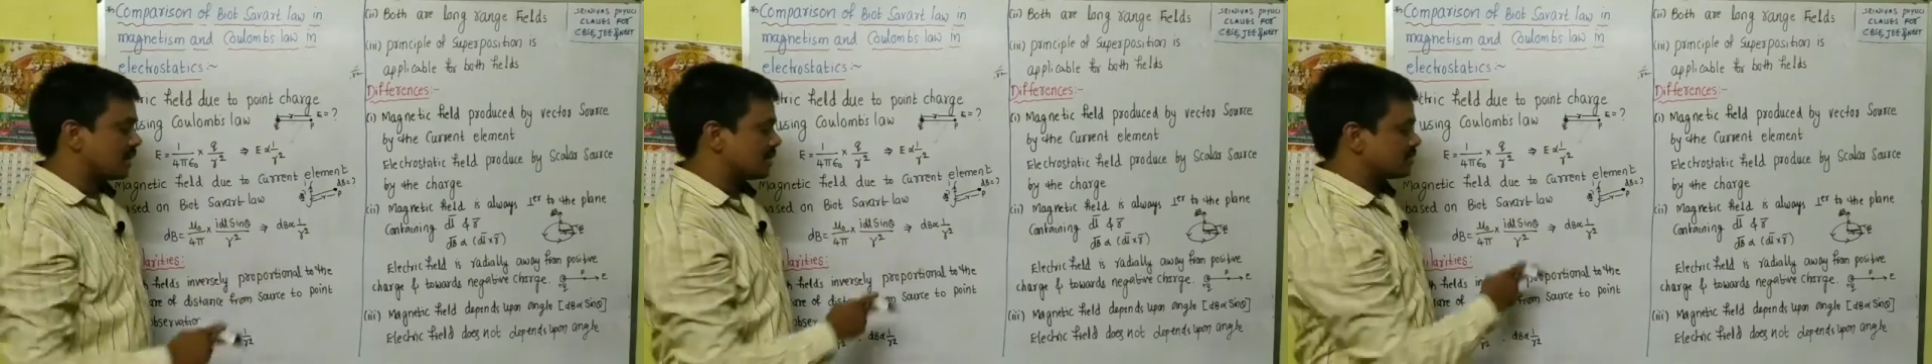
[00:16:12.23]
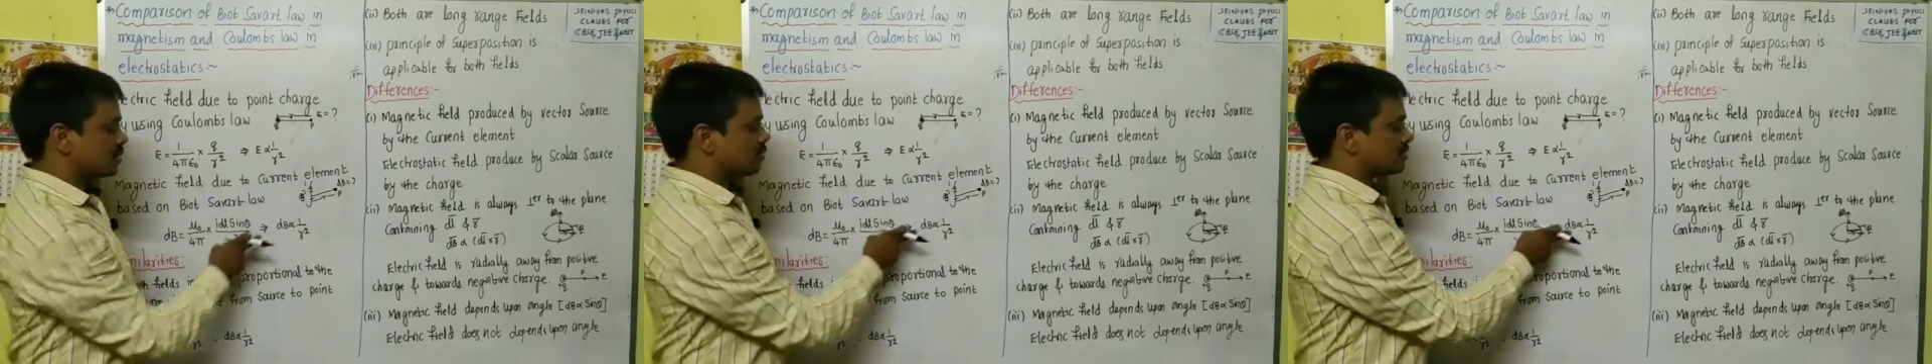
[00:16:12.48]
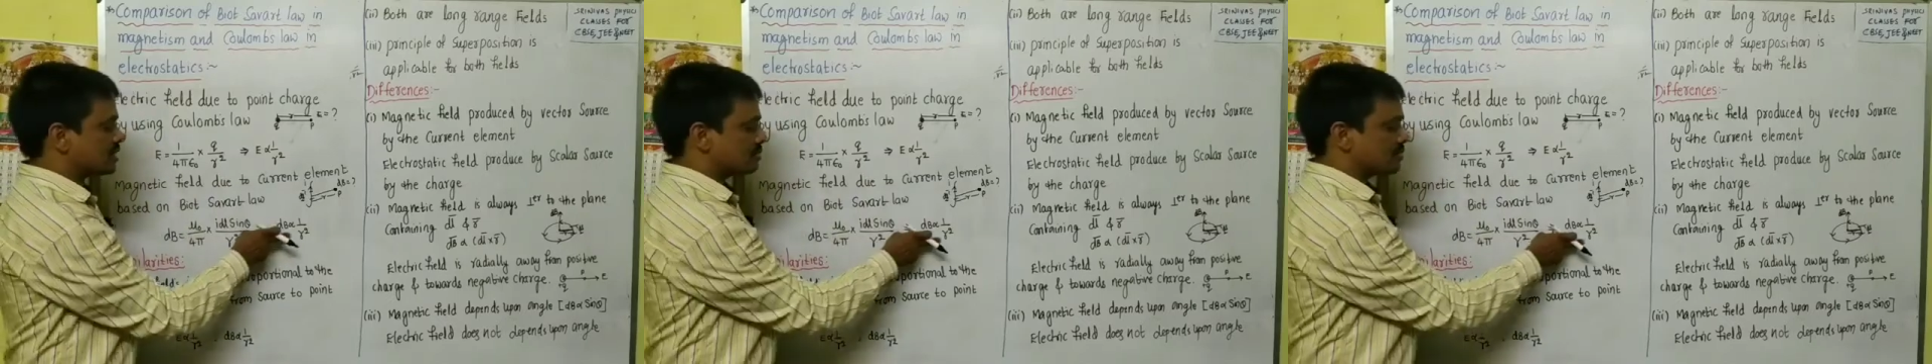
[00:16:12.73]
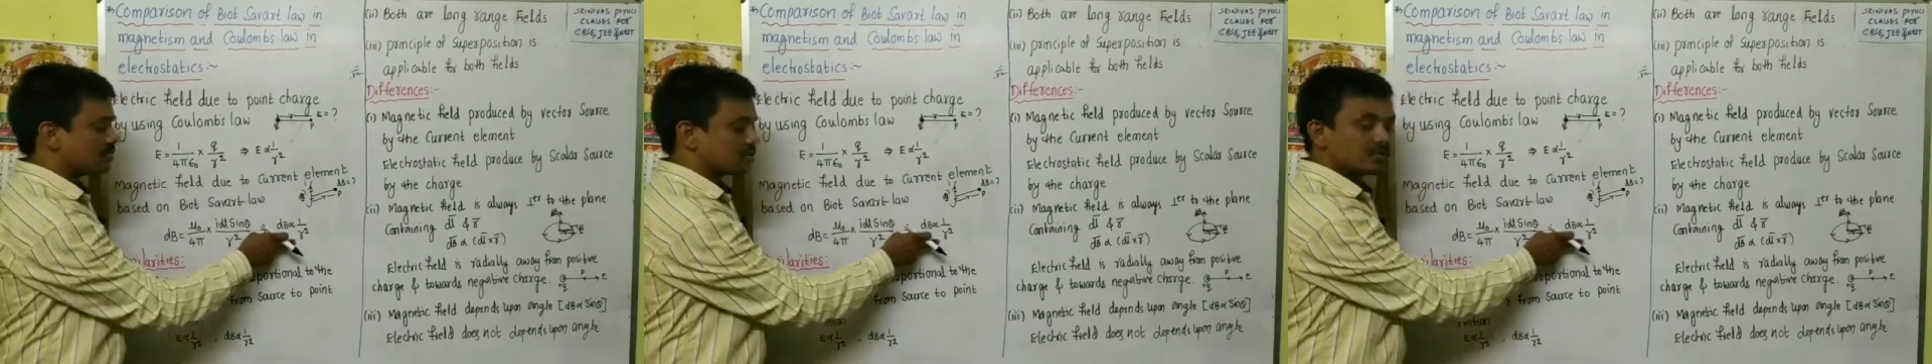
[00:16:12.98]
also inversely
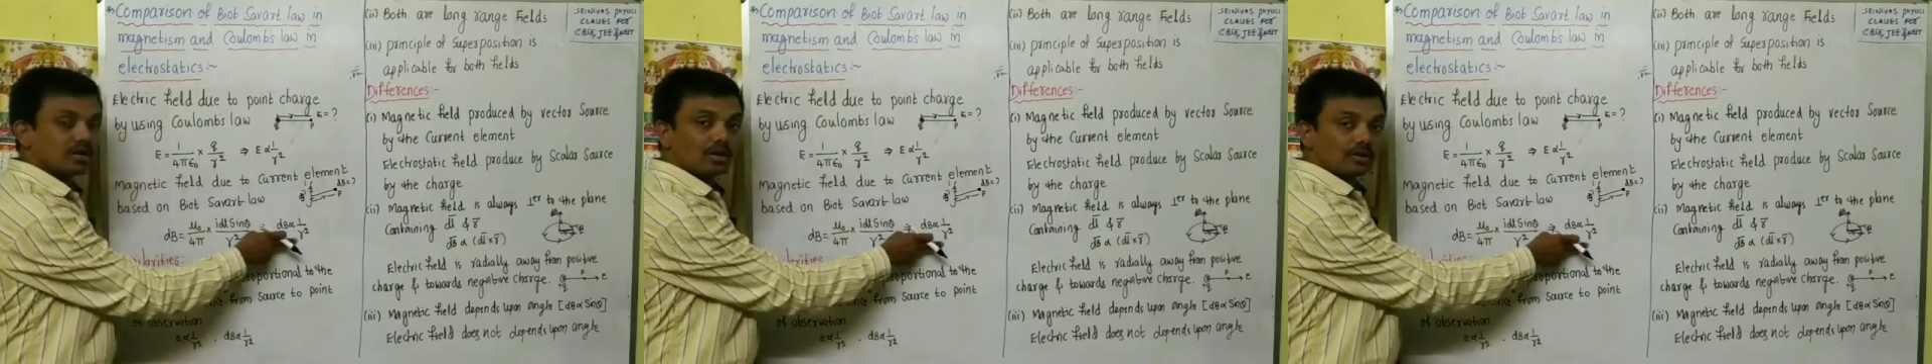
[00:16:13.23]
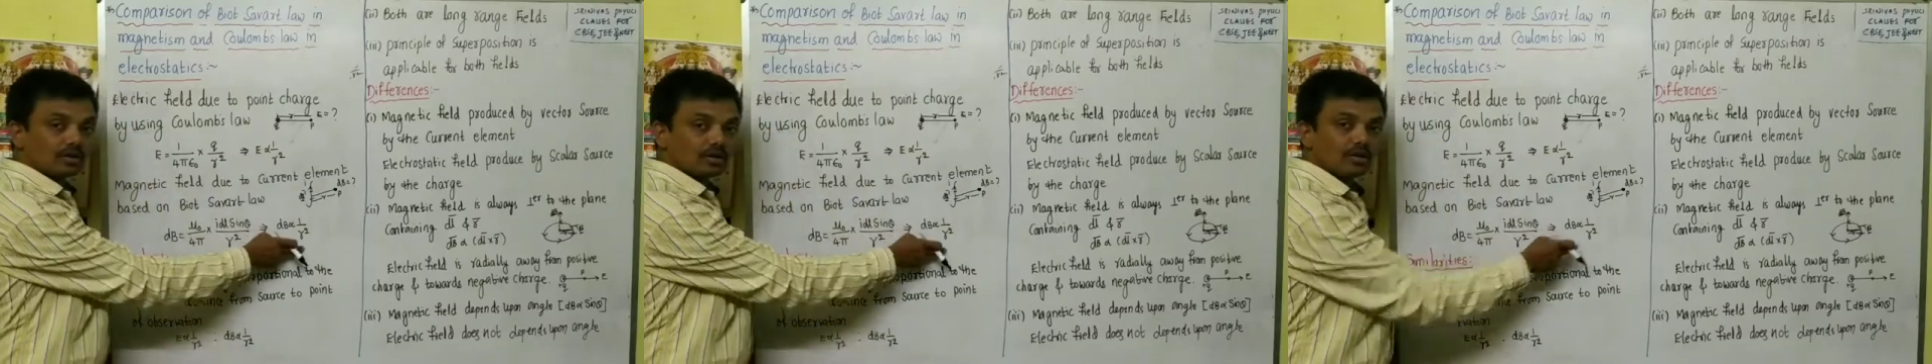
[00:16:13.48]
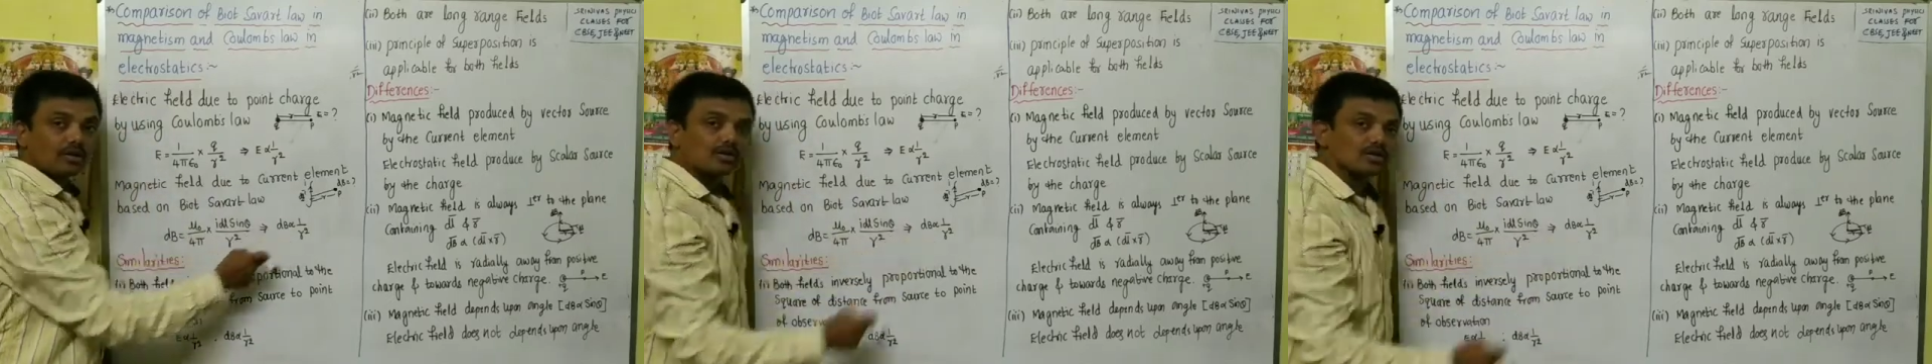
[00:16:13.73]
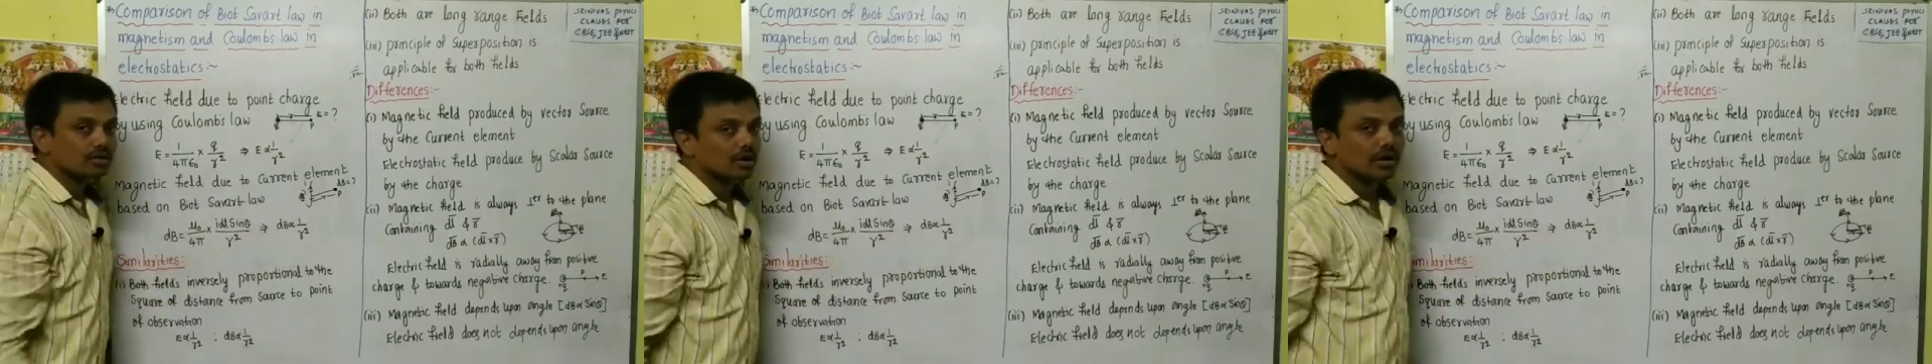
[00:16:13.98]
proportional to
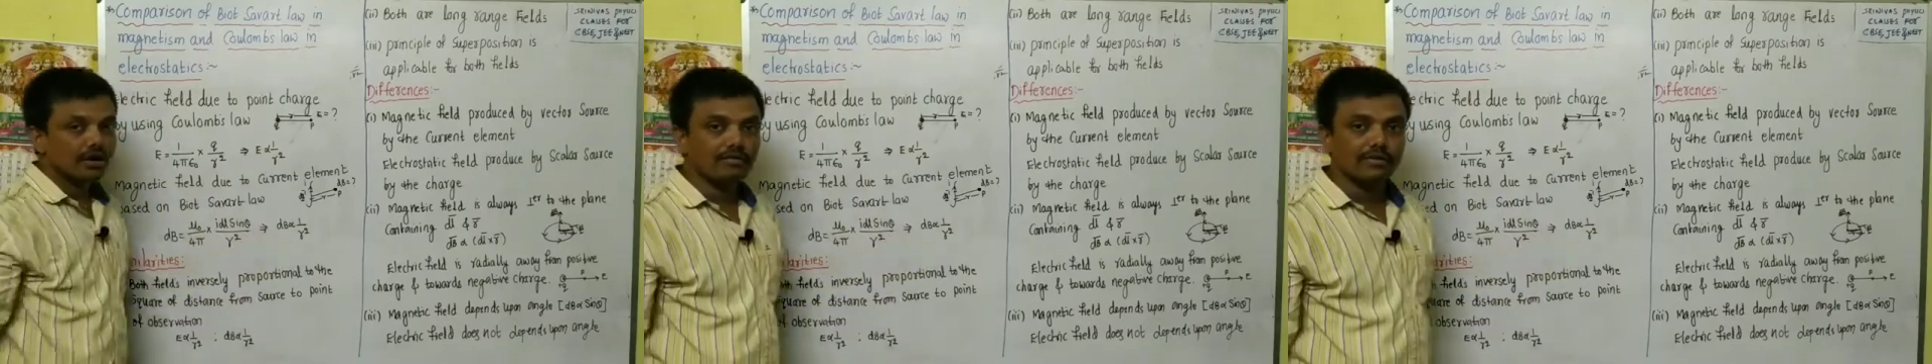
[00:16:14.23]
square of